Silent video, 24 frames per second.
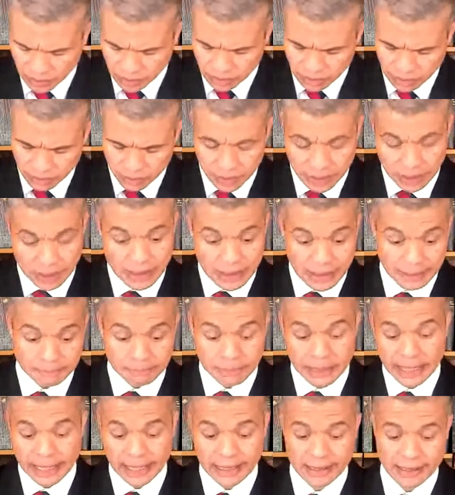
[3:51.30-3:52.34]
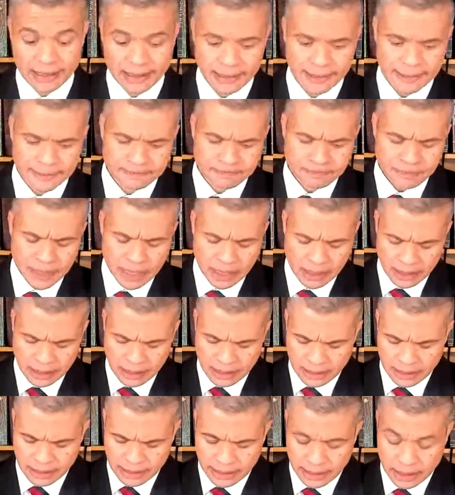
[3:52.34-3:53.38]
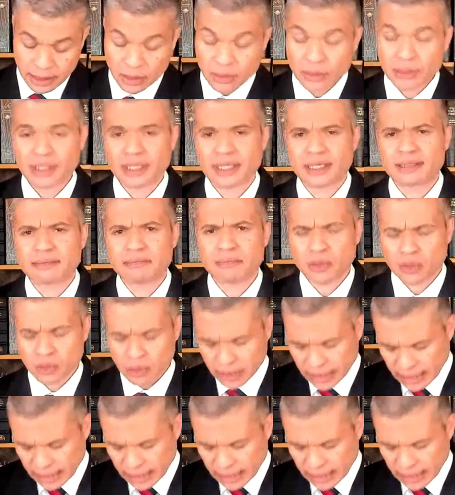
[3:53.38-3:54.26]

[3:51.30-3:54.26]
we'll come back and look at it more